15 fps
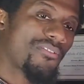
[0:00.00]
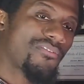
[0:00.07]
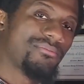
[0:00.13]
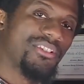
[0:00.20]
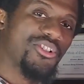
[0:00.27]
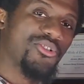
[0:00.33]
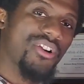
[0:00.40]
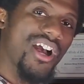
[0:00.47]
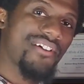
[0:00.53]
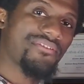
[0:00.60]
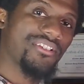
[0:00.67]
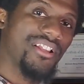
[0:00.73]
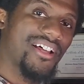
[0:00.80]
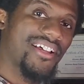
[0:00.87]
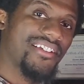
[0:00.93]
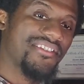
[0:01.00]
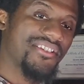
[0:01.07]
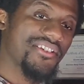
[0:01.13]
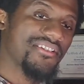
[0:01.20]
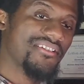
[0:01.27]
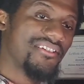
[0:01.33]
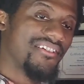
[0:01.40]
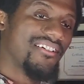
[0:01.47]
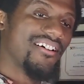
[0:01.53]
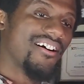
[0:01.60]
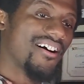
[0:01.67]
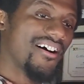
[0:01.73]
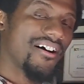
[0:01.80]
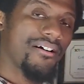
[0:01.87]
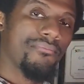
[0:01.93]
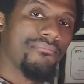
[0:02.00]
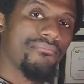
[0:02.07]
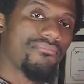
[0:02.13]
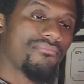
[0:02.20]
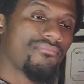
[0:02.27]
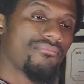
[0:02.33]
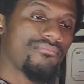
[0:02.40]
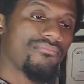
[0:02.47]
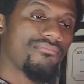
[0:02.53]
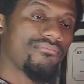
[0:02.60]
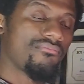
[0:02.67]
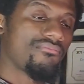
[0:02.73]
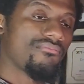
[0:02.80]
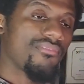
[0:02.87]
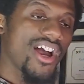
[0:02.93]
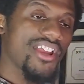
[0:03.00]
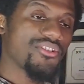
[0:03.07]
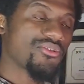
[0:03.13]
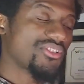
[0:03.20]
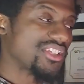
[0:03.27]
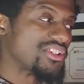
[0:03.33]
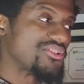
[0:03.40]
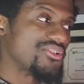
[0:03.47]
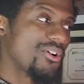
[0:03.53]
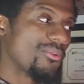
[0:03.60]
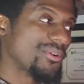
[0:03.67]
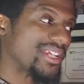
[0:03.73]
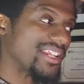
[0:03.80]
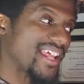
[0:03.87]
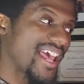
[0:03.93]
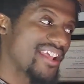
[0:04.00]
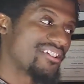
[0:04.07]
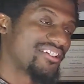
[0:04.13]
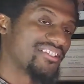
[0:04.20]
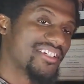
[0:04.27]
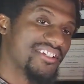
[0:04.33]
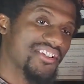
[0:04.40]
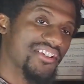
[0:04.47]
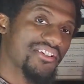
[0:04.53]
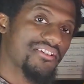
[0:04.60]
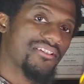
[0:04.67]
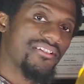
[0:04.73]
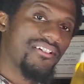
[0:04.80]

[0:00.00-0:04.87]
it from the draft lines, I usually don't get head on this.